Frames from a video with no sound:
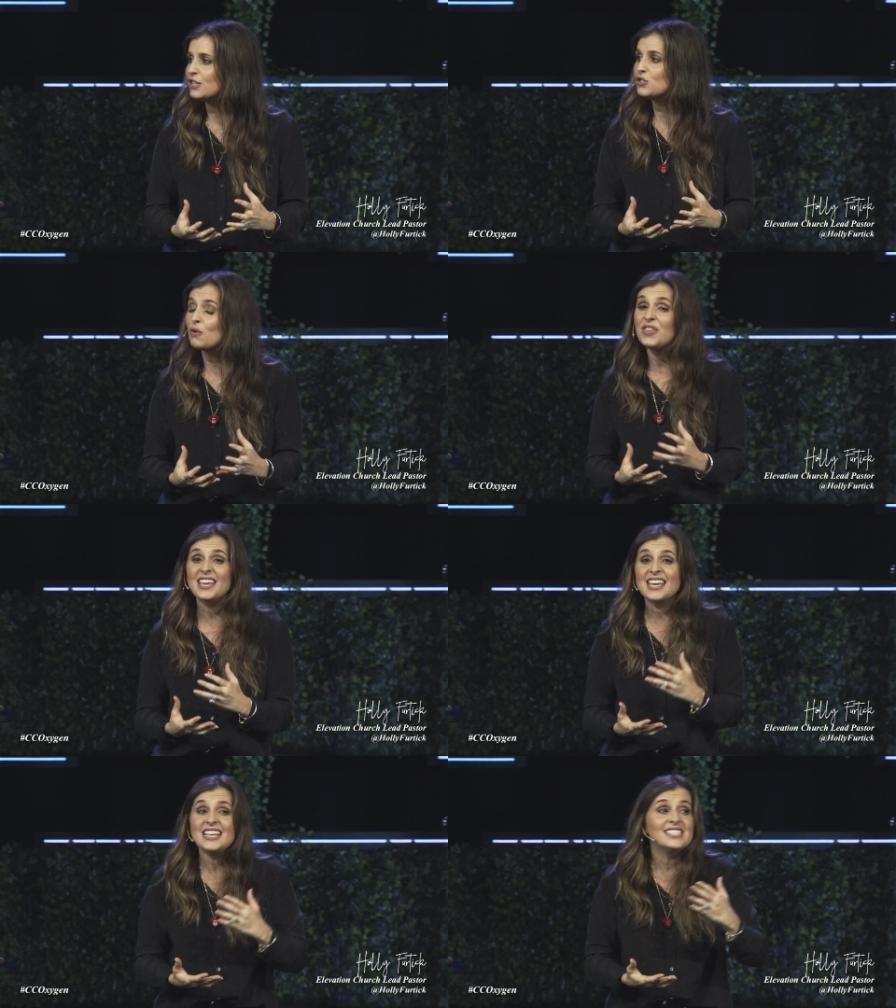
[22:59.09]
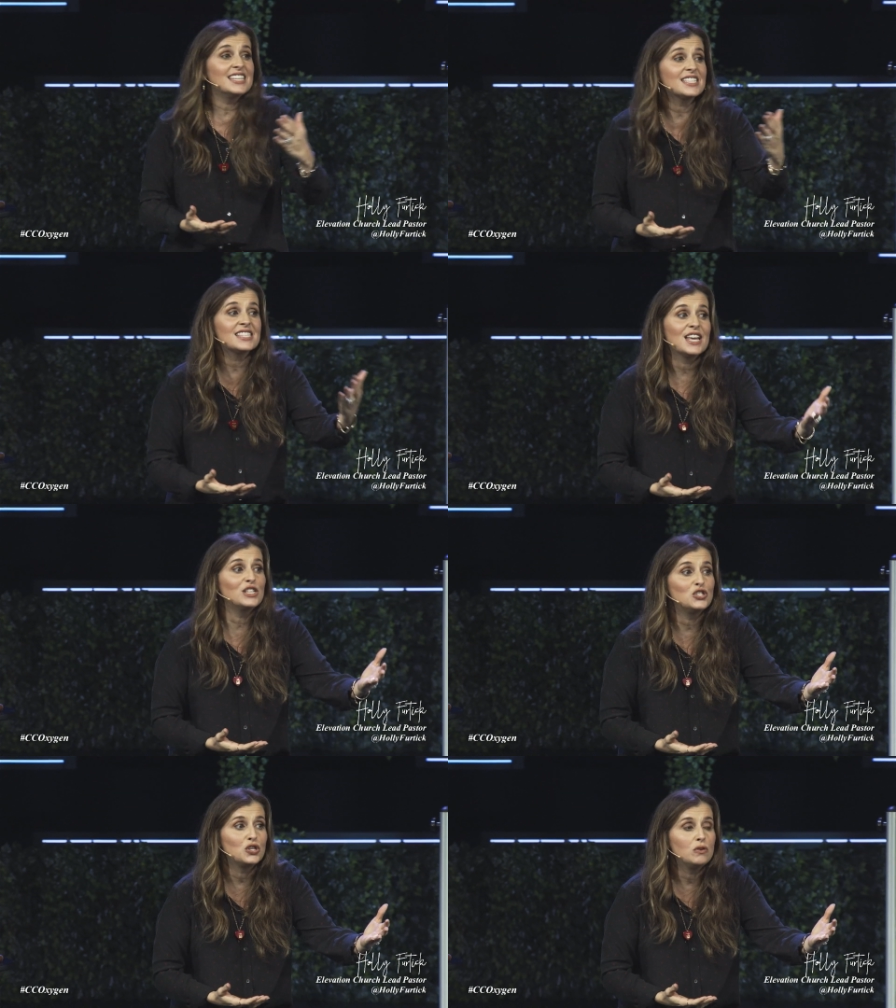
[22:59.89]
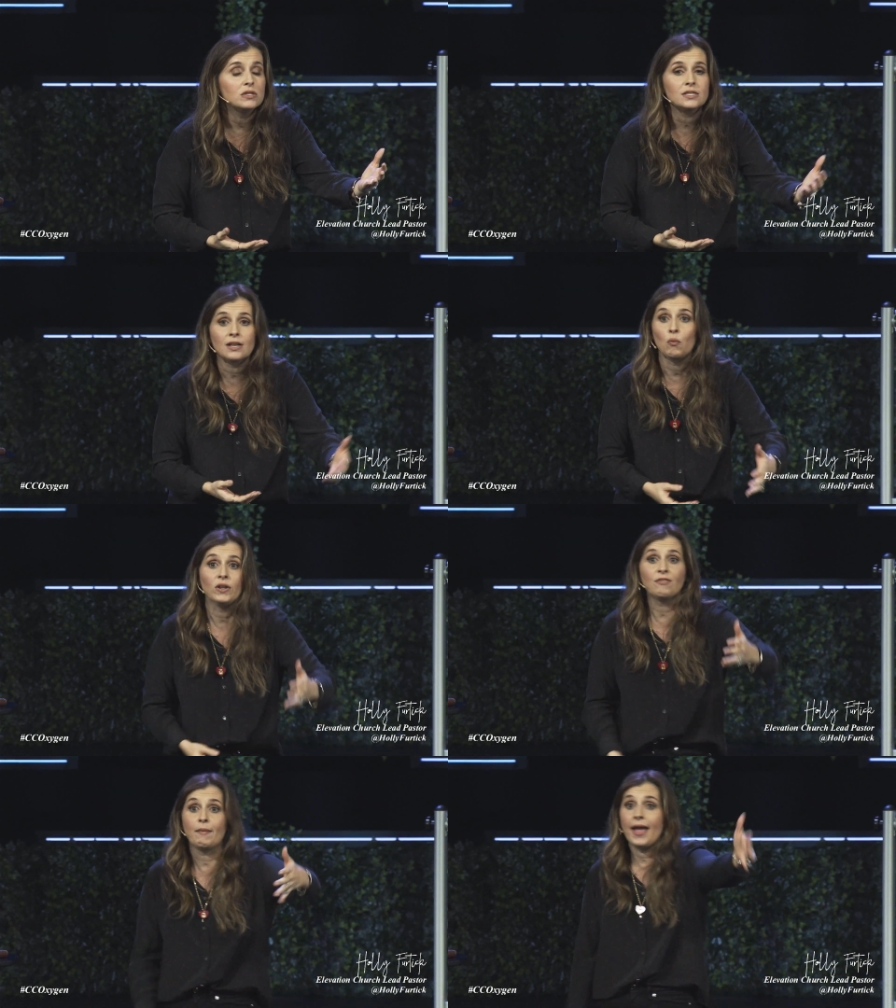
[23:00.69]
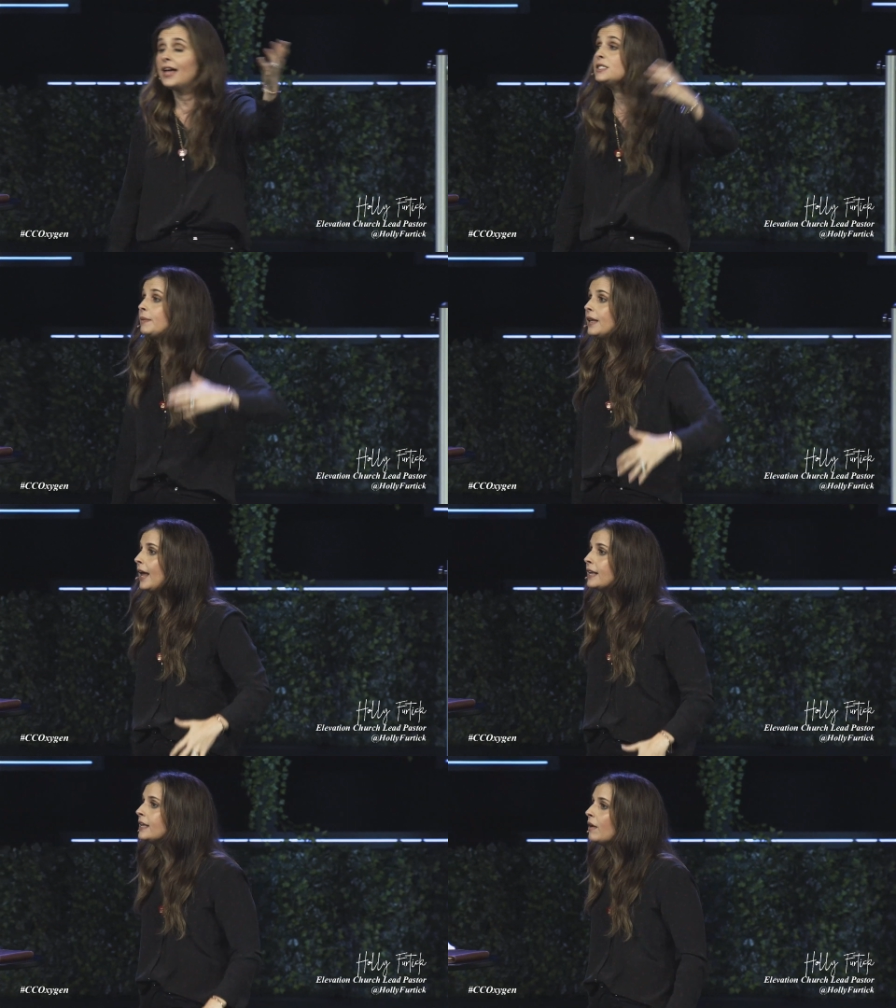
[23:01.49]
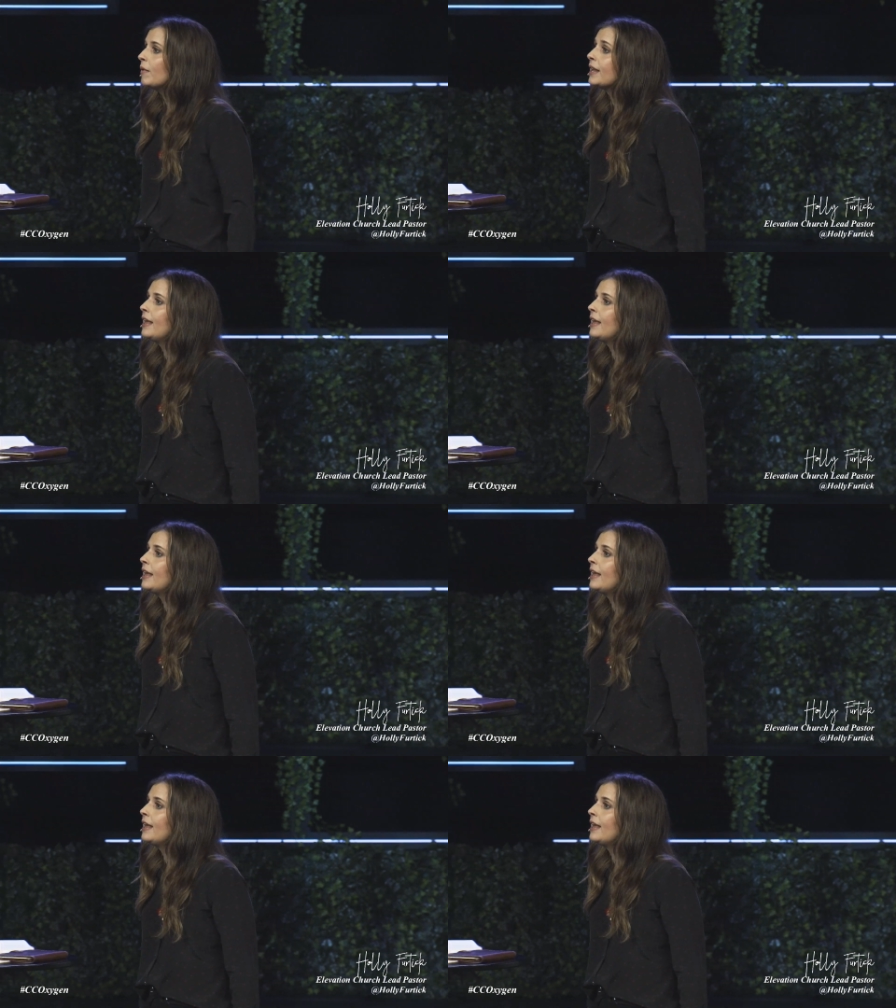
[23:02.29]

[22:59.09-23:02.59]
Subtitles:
And so the easiest thing to do is say, well, if my husband hadn't done what